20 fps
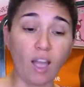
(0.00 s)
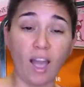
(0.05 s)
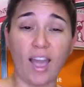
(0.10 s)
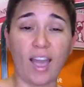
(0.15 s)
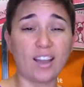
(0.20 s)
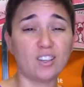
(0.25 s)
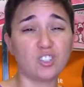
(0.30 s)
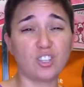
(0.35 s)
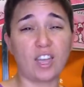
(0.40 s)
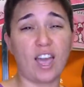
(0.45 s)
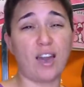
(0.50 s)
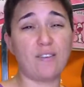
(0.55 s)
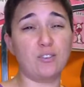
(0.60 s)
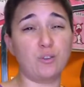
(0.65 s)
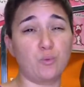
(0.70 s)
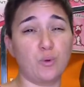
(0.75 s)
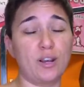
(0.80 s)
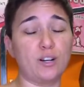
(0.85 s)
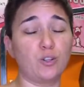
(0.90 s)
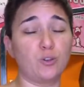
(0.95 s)
I actually
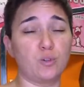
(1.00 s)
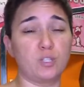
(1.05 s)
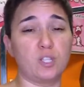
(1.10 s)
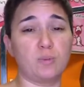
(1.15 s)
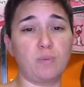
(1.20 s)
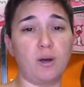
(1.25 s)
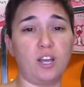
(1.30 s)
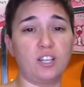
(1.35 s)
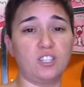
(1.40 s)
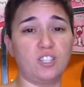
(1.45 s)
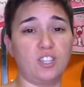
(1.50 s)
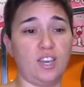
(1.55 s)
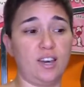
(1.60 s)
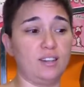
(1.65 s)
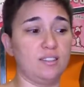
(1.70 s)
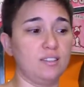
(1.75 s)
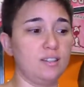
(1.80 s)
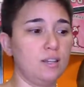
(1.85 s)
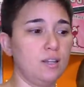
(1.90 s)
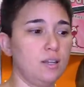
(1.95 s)
haven't read her response
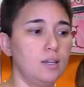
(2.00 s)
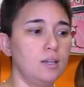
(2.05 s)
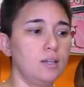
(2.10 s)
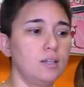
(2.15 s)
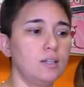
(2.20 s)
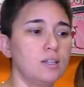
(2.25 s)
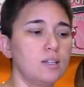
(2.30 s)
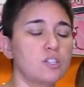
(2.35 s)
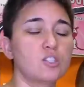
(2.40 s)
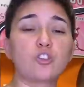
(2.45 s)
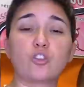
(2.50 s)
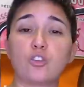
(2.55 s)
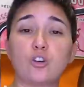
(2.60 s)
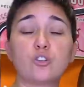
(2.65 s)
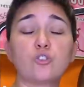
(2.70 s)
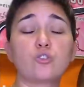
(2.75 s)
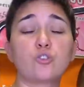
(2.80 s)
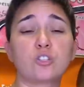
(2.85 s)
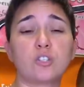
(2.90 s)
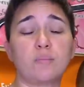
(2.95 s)
yet. So
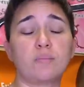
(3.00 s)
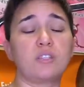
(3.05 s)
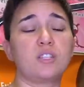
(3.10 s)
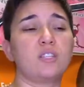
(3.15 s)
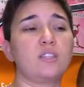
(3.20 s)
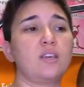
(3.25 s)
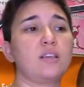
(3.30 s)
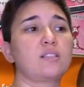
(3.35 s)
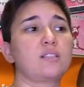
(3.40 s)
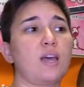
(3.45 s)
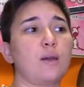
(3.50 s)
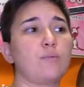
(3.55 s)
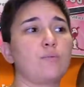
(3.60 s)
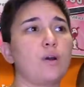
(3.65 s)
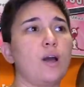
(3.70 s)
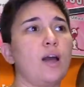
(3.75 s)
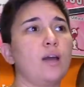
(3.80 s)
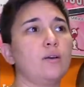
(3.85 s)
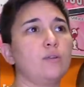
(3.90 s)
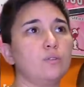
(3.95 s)
those are some of the things
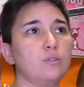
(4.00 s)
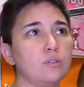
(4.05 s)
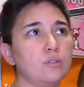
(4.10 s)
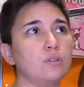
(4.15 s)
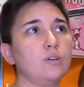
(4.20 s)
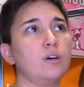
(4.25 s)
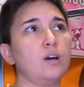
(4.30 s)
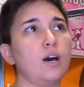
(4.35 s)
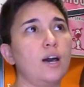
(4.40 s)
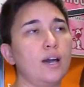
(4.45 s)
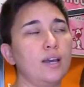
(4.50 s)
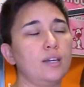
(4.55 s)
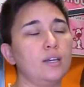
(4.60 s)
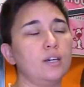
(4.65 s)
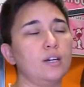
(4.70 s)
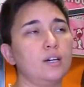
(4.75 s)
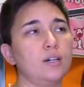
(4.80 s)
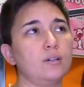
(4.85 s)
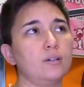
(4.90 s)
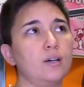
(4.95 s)
I
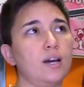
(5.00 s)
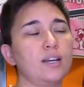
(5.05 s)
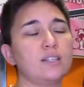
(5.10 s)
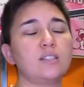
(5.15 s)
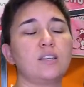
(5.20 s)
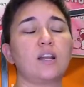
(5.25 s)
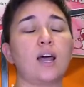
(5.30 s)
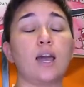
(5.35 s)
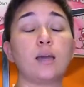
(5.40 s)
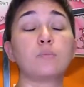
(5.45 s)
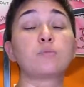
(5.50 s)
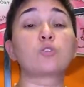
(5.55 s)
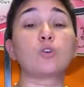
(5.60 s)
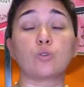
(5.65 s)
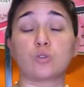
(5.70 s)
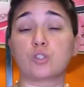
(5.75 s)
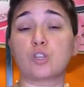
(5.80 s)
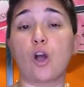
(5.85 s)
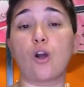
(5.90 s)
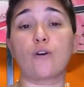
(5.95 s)
said, I am
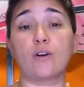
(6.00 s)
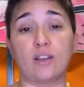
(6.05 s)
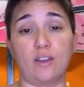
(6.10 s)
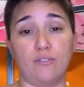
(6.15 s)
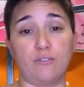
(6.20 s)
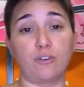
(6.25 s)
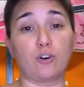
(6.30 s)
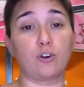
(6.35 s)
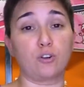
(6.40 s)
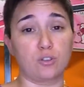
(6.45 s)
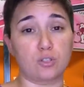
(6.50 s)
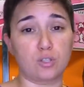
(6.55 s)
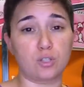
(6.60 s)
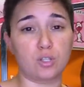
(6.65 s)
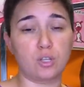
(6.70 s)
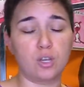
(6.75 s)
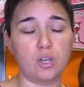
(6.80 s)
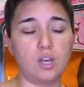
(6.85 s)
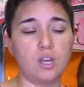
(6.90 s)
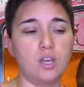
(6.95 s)
so sorry
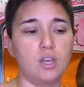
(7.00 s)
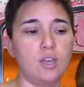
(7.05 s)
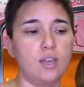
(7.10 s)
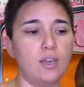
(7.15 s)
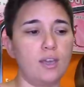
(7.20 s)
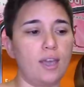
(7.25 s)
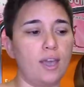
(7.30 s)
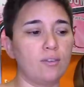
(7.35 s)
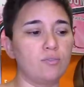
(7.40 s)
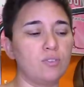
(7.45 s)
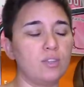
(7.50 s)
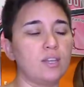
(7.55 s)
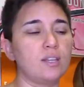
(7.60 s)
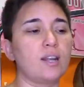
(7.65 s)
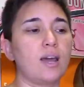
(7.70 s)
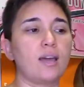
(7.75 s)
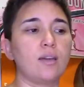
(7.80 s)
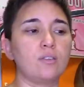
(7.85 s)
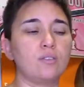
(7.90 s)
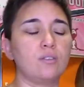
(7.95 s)
first. And then
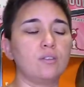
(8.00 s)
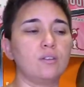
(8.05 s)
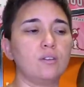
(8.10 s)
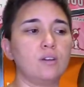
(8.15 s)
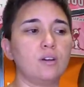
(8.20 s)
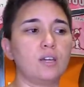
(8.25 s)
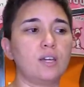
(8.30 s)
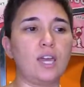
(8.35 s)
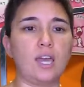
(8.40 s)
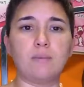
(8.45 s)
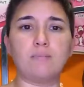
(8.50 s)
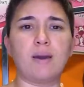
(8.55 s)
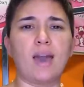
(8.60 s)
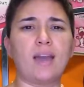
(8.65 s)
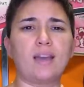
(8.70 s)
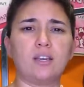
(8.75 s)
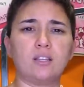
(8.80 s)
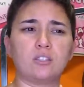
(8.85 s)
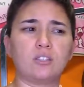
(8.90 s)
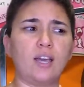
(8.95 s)
I came
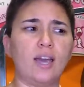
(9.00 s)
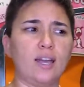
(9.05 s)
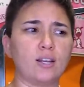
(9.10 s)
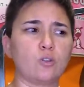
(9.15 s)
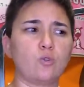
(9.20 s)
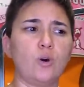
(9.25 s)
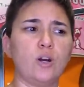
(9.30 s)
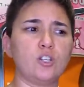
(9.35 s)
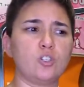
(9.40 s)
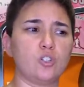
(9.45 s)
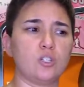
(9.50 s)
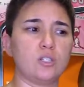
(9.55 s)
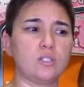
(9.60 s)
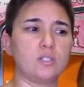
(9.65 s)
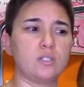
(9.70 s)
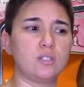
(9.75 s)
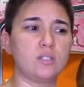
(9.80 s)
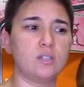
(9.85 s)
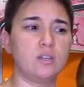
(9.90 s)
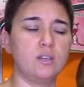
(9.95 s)
back and had
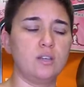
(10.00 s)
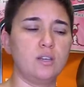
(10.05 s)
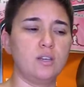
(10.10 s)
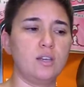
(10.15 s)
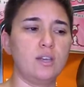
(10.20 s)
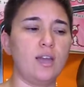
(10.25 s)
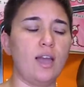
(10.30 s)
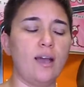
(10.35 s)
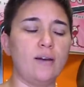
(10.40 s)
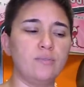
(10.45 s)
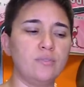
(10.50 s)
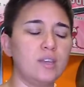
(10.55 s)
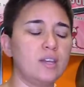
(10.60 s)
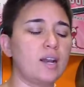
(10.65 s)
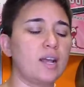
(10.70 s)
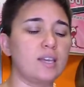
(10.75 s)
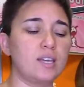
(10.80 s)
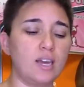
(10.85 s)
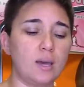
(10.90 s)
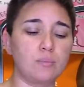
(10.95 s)
questions. And
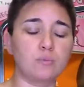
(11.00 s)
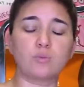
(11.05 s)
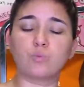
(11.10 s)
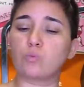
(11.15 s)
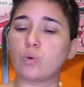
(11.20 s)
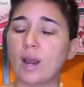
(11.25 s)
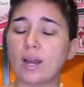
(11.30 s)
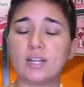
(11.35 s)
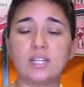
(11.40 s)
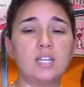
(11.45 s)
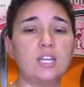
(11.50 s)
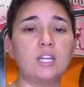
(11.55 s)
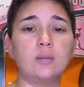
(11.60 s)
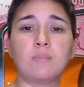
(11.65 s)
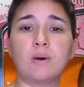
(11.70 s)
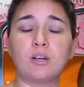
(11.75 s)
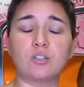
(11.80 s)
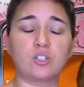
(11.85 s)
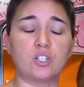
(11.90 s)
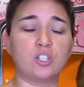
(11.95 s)
then I kept writing
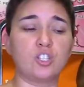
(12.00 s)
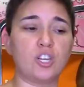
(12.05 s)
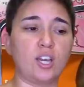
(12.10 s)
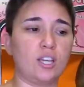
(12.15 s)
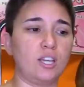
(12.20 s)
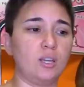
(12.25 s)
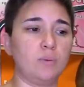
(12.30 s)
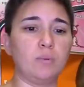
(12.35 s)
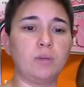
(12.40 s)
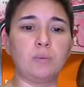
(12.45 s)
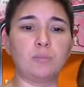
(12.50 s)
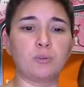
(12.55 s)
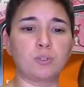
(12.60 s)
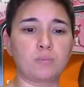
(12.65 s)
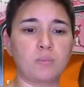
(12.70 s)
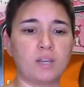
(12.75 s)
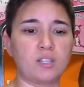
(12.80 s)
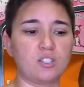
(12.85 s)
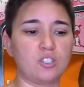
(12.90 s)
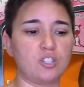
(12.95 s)
emails and checking
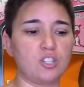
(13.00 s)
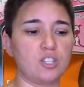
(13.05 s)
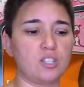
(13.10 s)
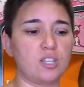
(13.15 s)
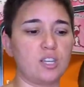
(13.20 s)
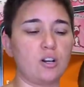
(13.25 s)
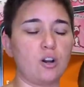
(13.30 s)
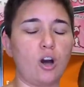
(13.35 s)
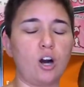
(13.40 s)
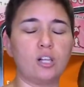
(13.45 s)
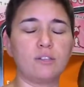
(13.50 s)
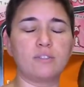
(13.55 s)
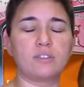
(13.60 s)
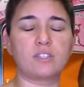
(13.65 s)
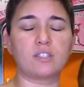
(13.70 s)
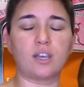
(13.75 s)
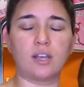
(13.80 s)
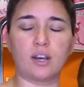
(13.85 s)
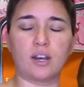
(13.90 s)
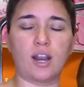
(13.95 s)
people's messages, and all of a
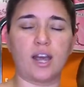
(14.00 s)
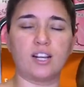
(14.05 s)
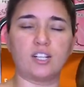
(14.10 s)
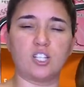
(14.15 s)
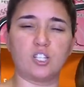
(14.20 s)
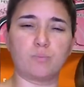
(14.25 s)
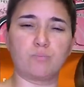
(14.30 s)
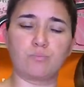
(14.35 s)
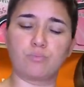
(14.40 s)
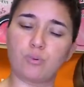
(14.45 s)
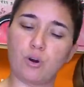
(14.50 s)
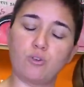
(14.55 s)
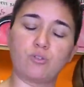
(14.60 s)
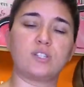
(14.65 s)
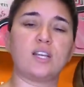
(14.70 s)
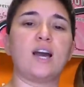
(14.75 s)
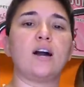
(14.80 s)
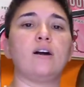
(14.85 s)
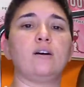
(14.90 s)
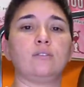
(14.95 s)
sudden I just
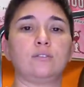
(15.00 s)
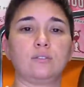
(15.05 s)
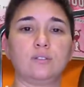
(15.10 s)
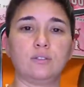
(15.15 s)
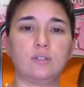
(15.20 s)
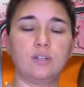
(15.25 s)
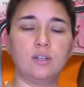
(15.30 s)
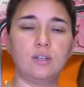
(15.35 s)
broke down.